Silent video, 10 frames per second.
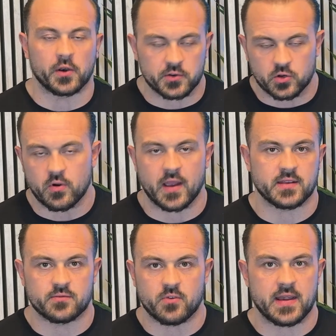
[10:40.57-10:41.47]
to do
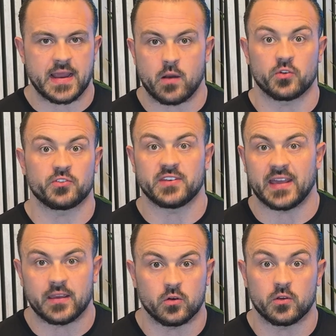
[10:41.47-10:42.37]
right now or
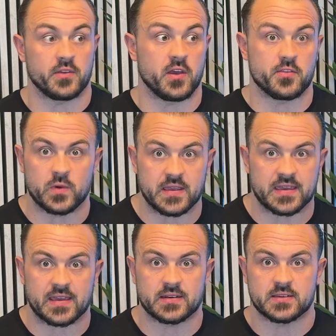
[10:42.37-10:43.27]
today or at the
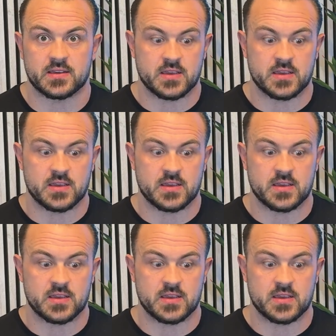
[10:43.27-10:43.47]
weekend?